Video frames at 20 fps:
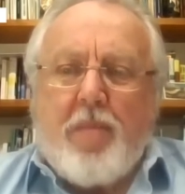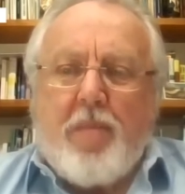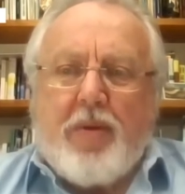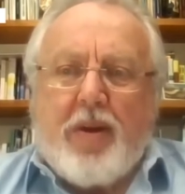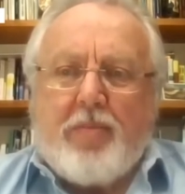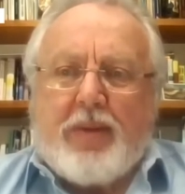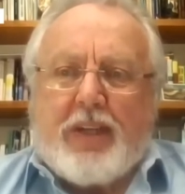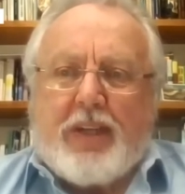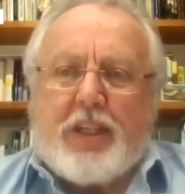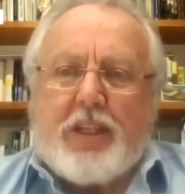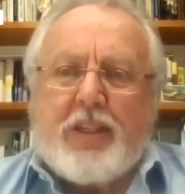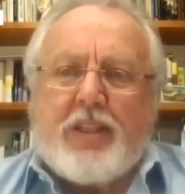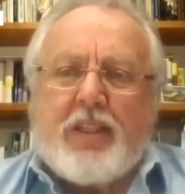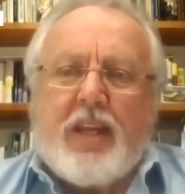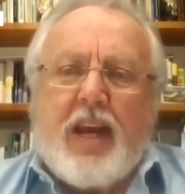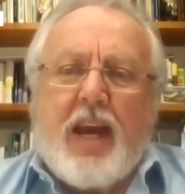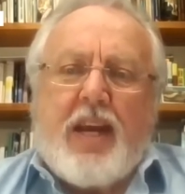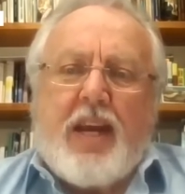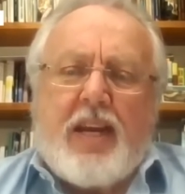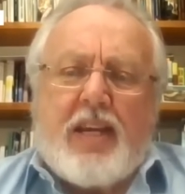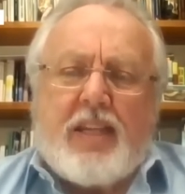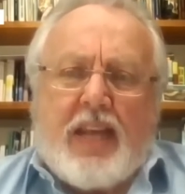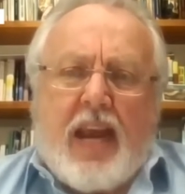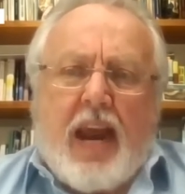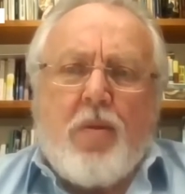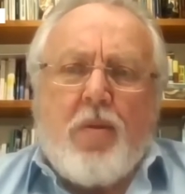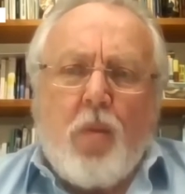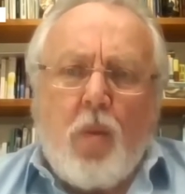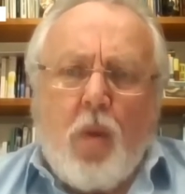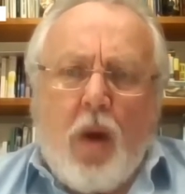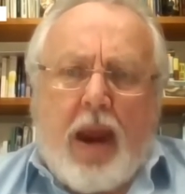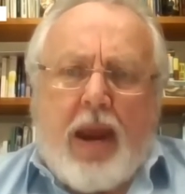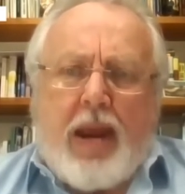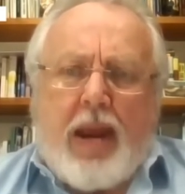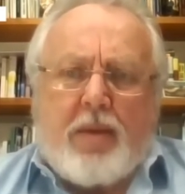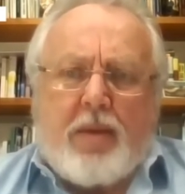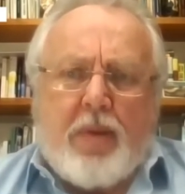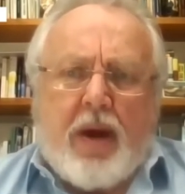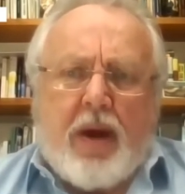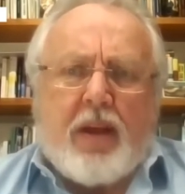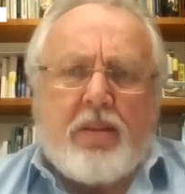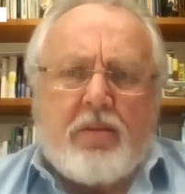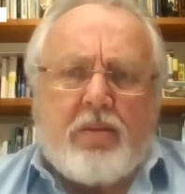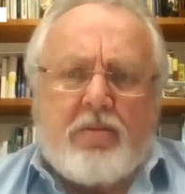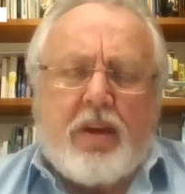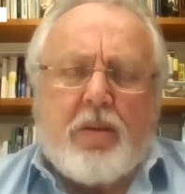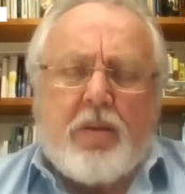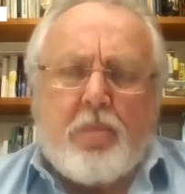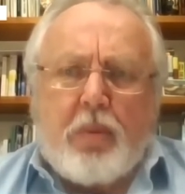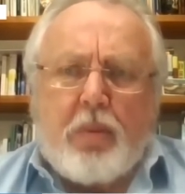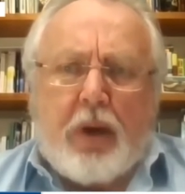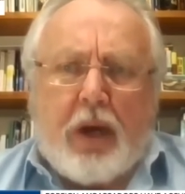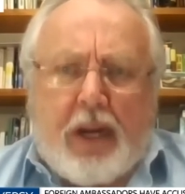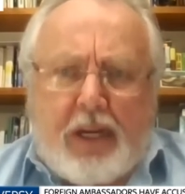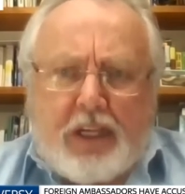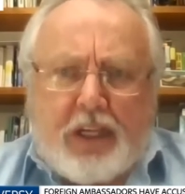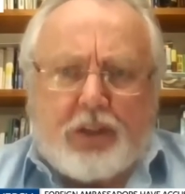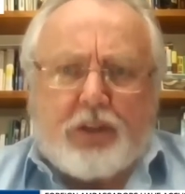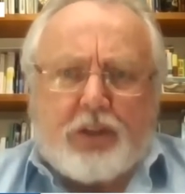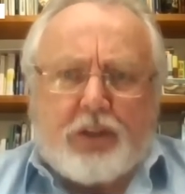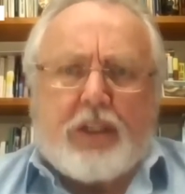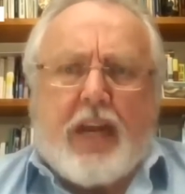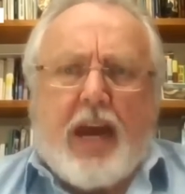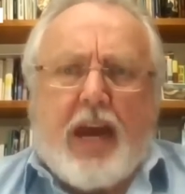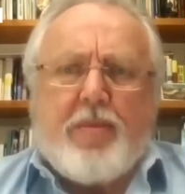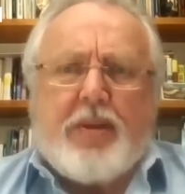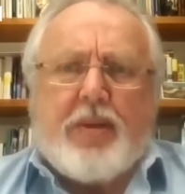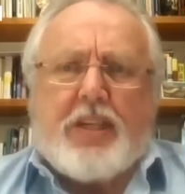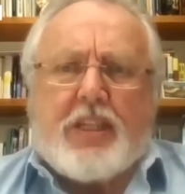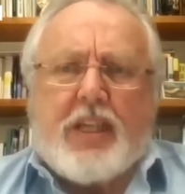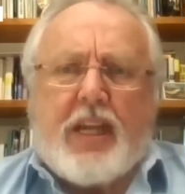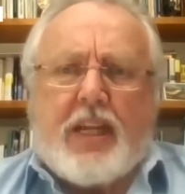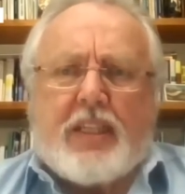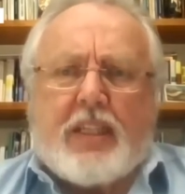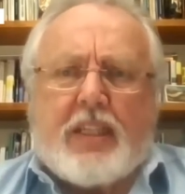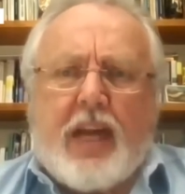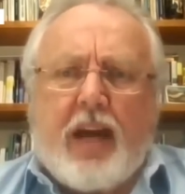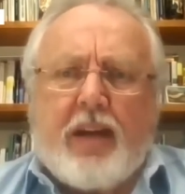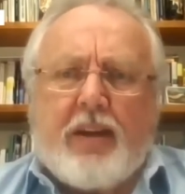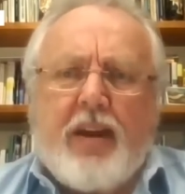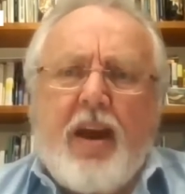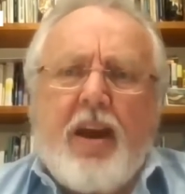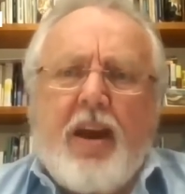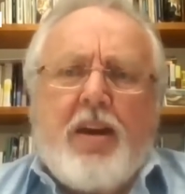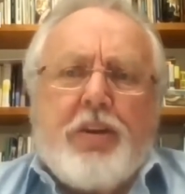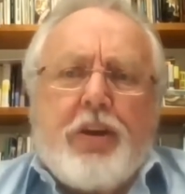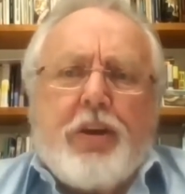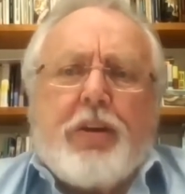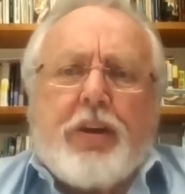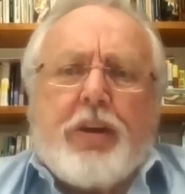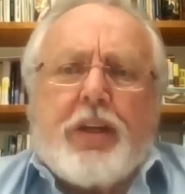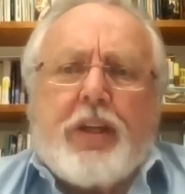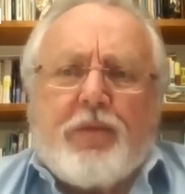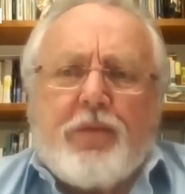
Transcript: carbon emissions is outweighed by the real political damage that's done. You